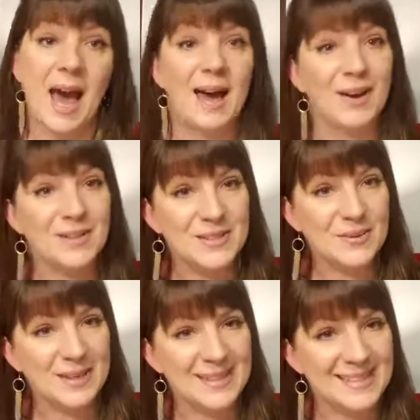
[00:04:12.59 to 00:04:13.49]
I also
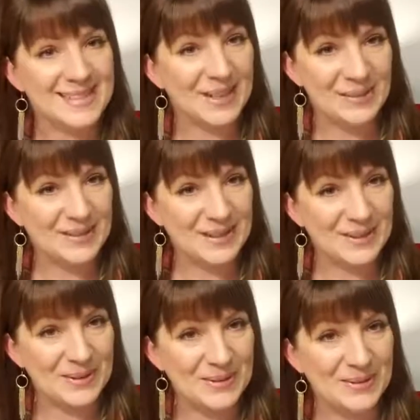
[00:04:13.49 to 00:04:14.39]
wanted to share with
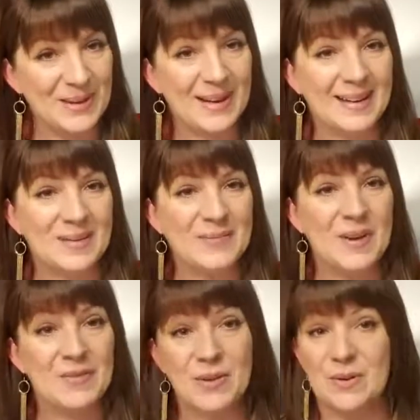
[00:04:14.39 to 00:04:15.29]
you um, a
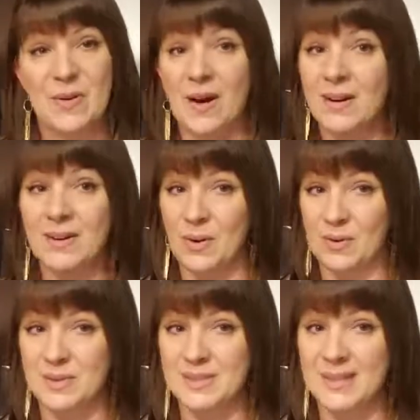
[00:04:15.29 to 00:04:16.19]
few of our
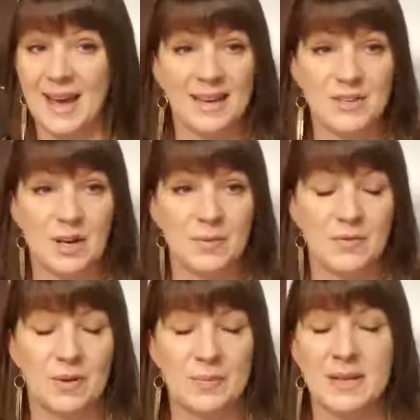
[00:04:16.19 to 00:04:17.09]
goals at Tribe
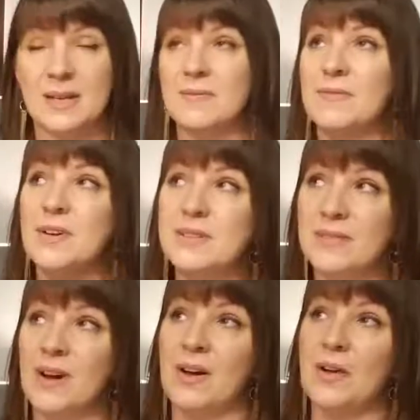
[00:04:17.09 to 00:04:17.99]
of Women. First
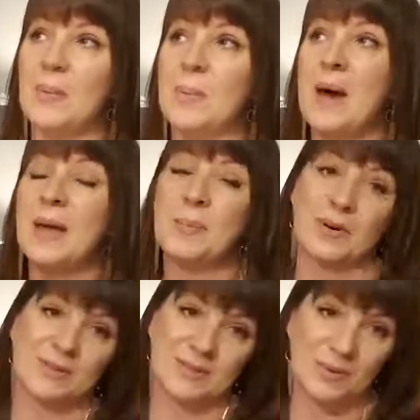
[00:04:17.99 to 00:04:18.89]
of all, my
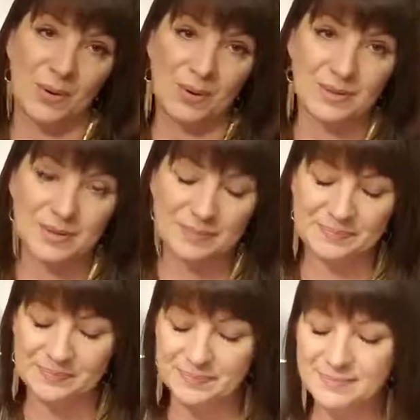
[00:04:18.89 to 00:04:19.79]
personal goals.
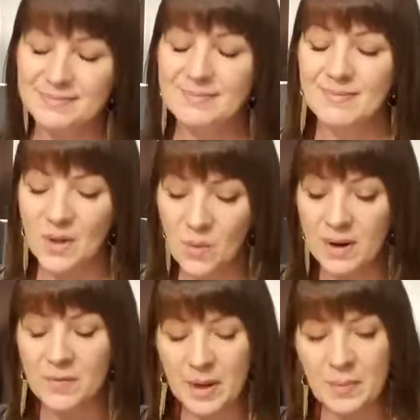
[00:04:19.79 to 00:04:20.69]

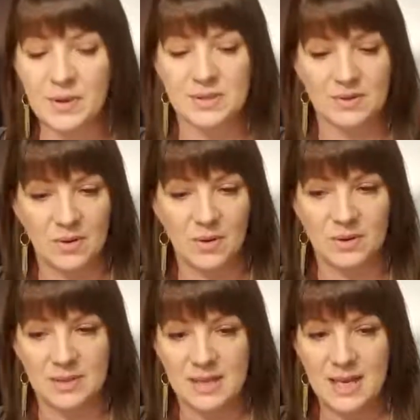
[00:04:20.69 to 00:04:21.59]
One of my personal
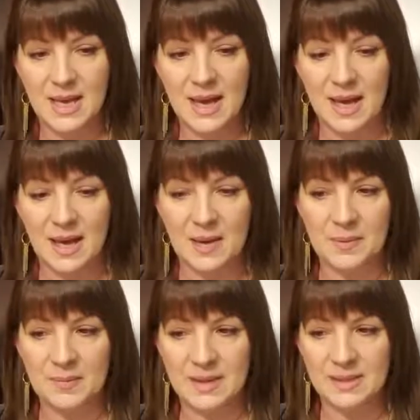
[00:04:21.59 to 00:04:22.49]
goals
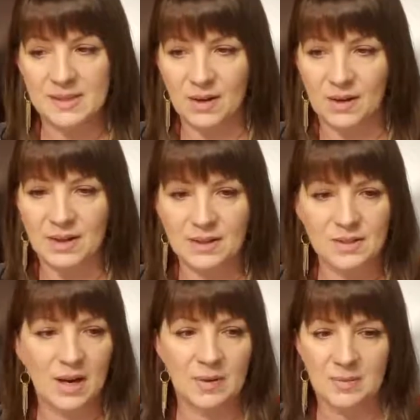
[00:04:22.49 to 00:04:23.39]
um, in starting
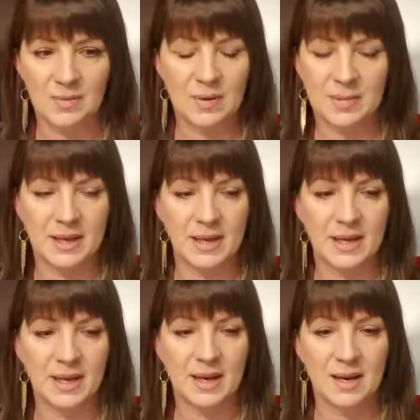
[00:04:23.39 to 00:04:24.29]
Tribe of
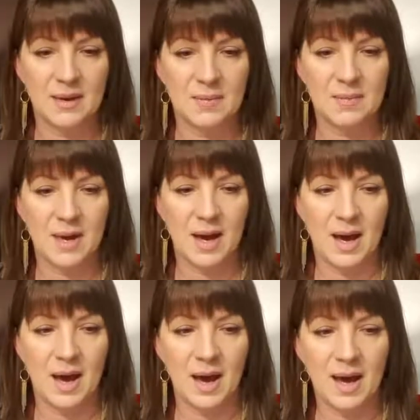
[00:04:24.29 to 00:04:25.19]
Women, um,
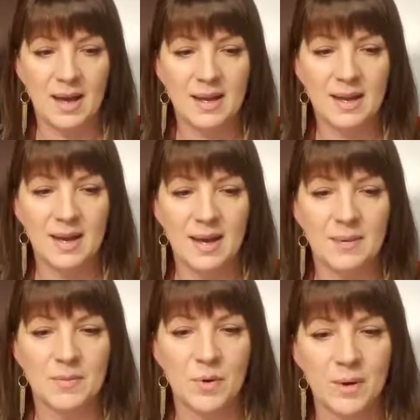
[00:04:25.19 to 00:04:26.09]
I
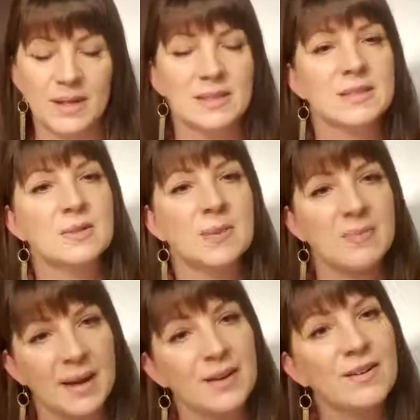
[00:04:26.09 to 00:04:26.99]
am going to be
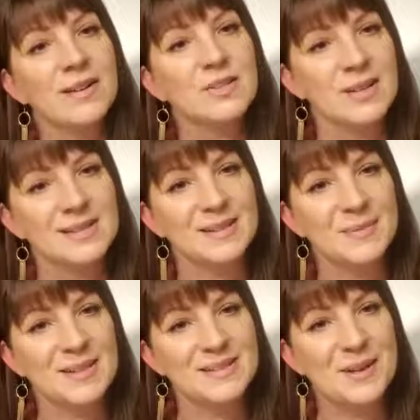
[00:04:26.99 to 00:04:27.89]
better at trusting
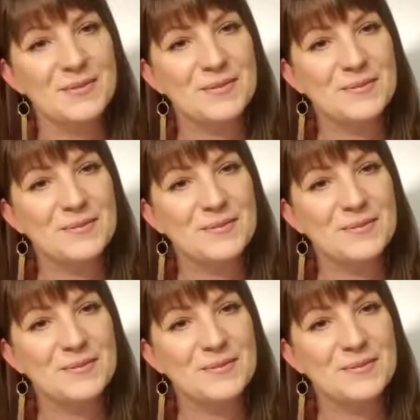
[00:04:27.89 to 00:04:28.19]
myself,